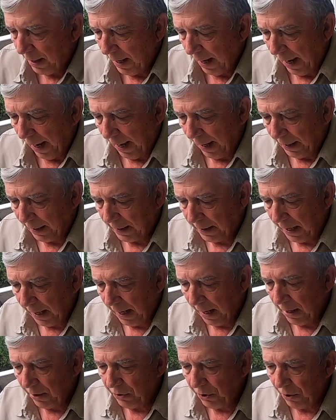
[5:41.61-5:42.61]
And
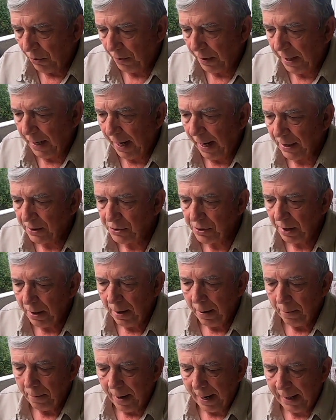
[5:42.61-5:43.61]
again, you know, he has
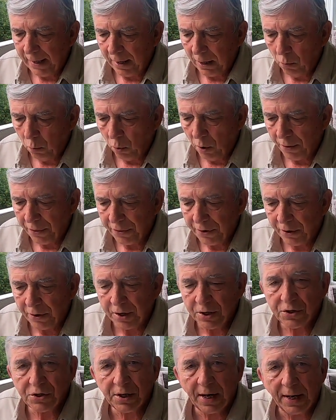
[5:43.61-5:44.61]
mainly
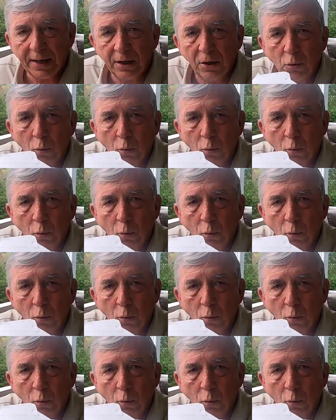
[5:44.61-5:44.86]
1/32